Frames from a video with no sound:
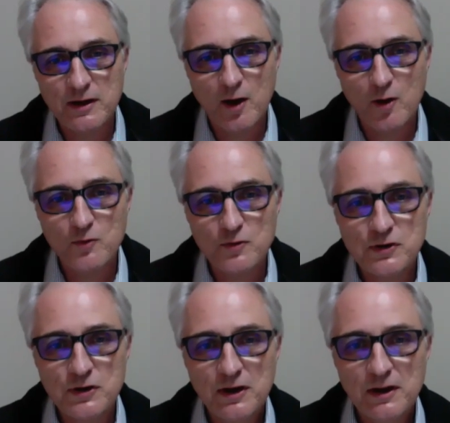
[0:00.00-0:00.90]

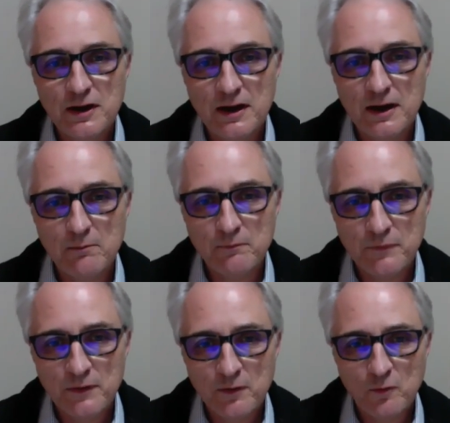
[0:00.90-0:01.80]
owns
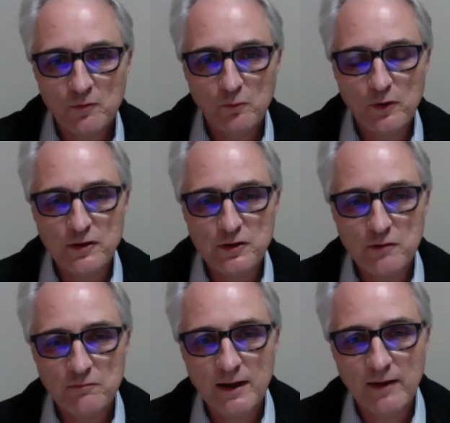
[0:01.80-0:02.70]
with his
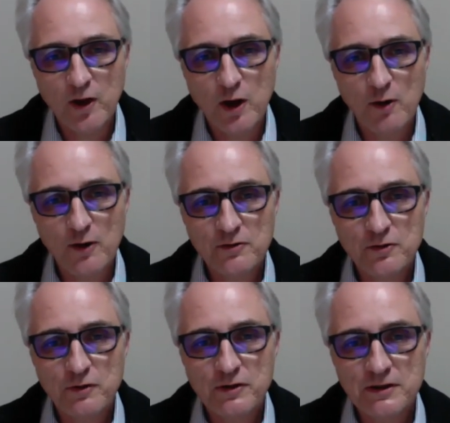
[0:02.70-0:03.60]
other co-owner,
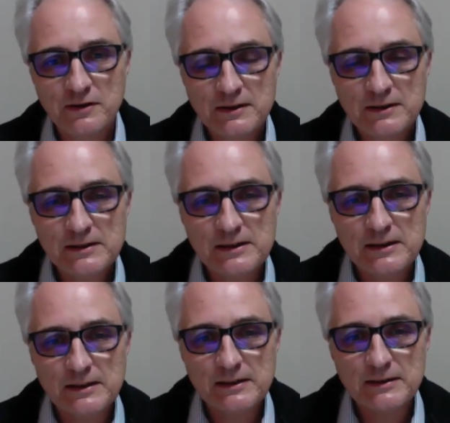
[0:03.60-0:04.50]
Teresa,
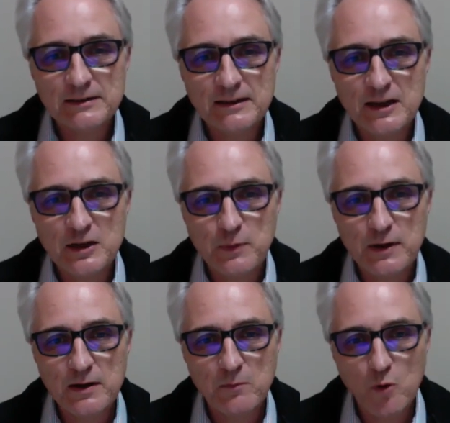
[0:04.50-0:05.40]
has
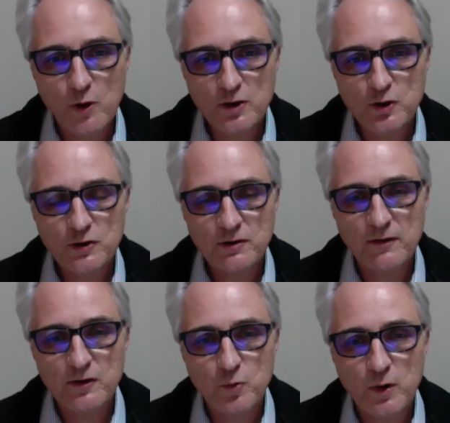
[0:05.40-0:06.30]
been mortgaged in
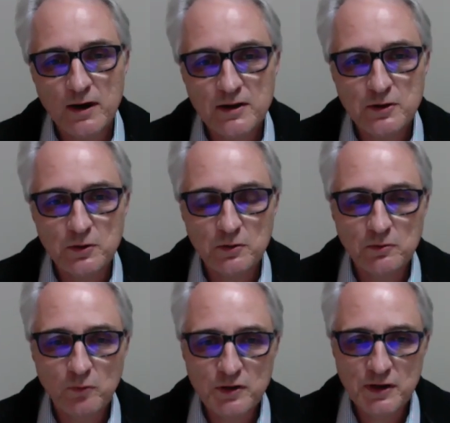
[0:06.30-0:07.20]
this way to
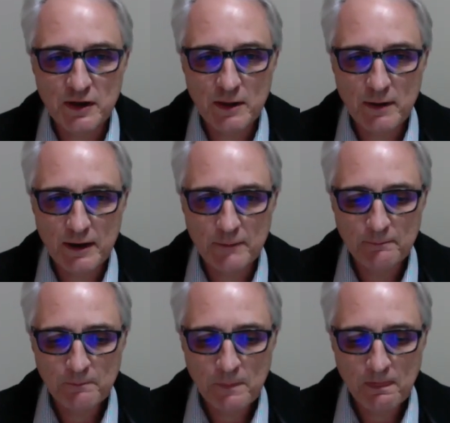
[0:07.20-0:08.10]
Whitsunday Bank.
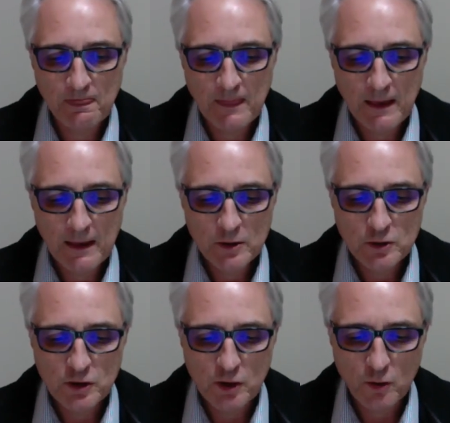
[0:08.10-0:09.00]

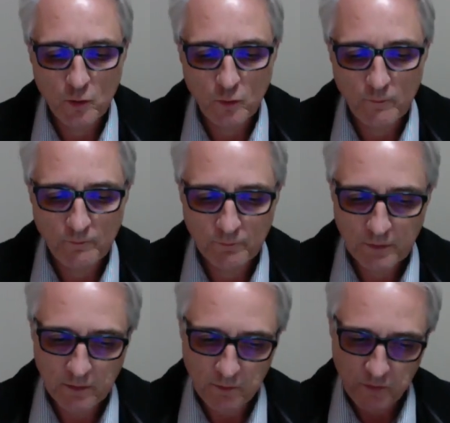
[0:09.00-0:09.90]
So
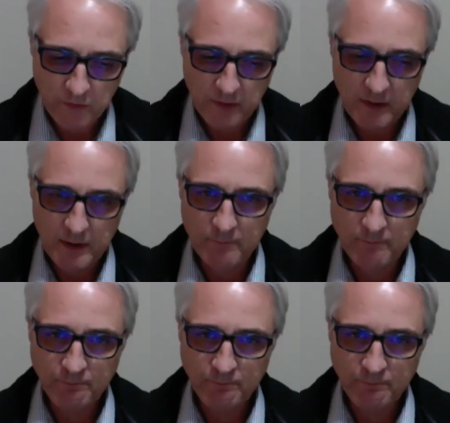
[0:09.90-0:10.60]
we've